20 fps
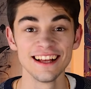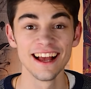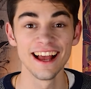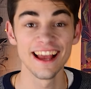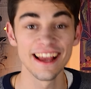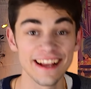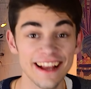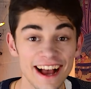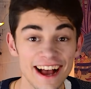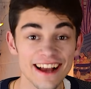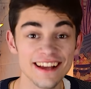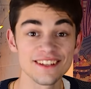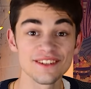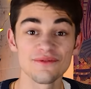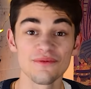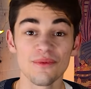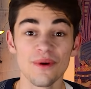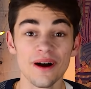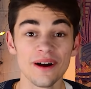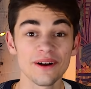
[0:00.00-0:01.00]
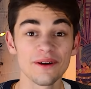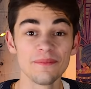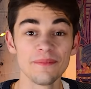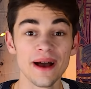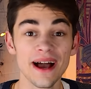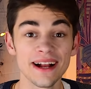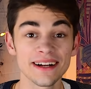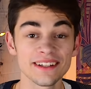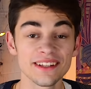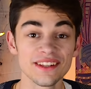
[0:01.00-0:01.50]
Hey guys, welcome
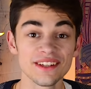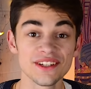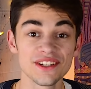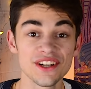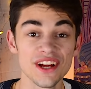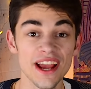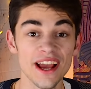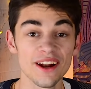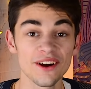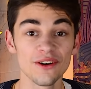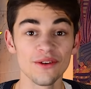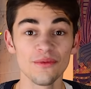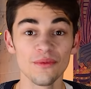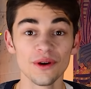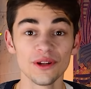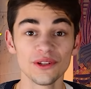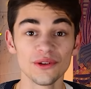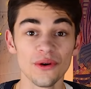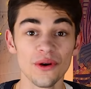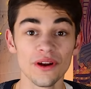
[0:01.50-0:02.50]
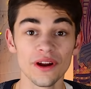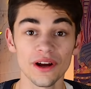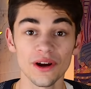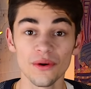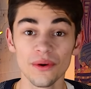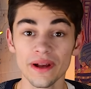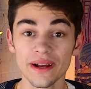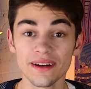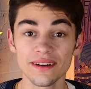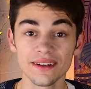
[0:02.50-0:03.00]
back to the channel. We're doing a
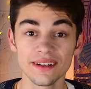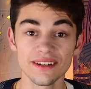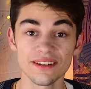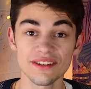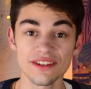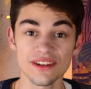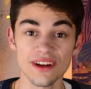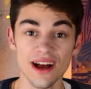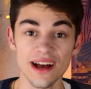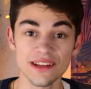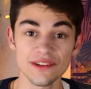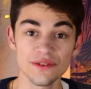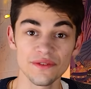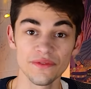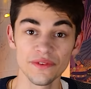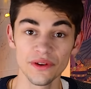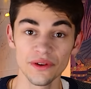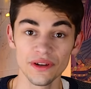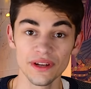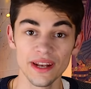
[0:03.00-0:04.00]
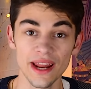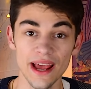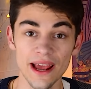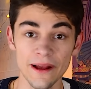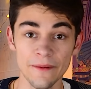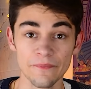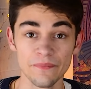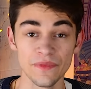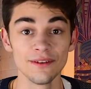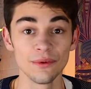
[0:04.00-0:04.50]
quick little sauce review
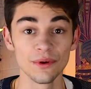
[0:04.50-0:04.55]
today.